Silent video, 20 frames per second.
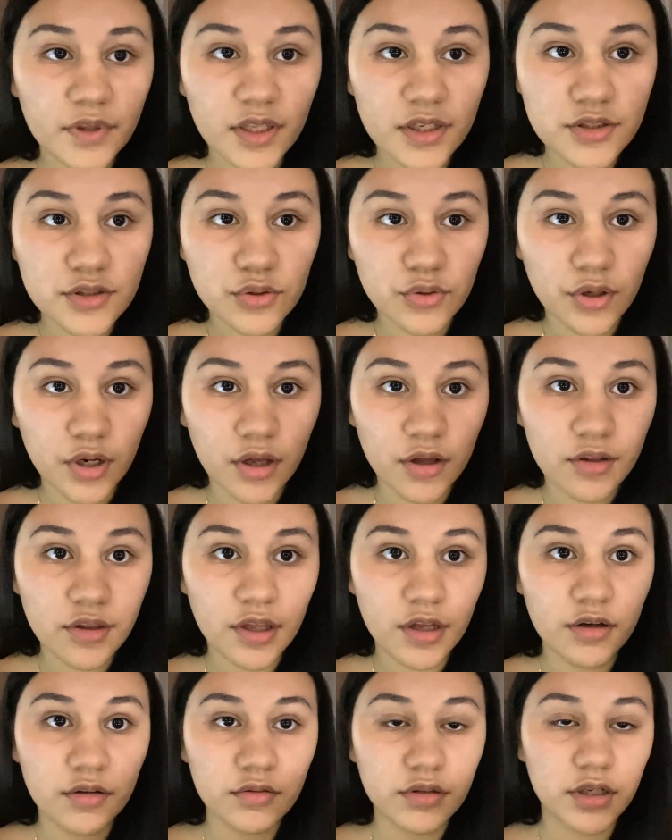So now
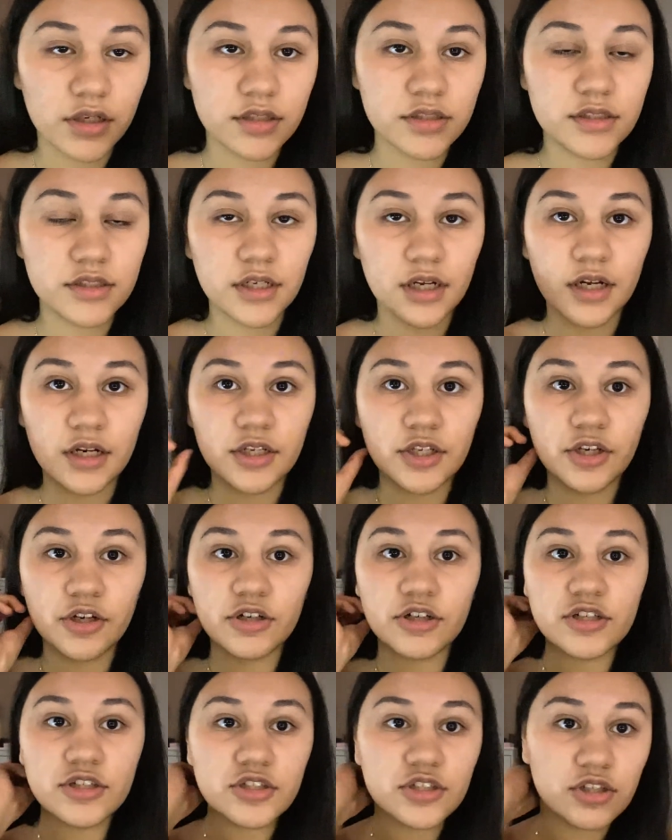that that is done, you're
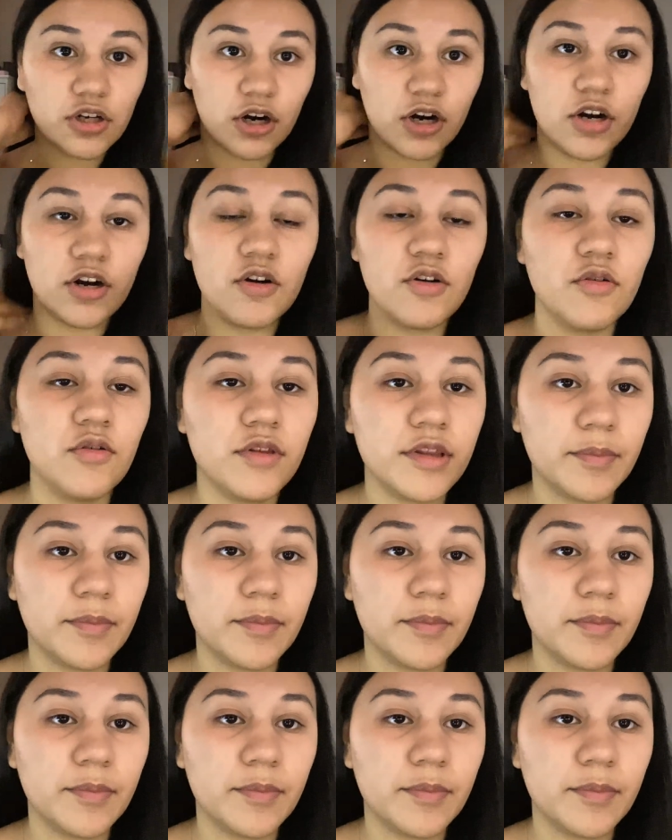gonna start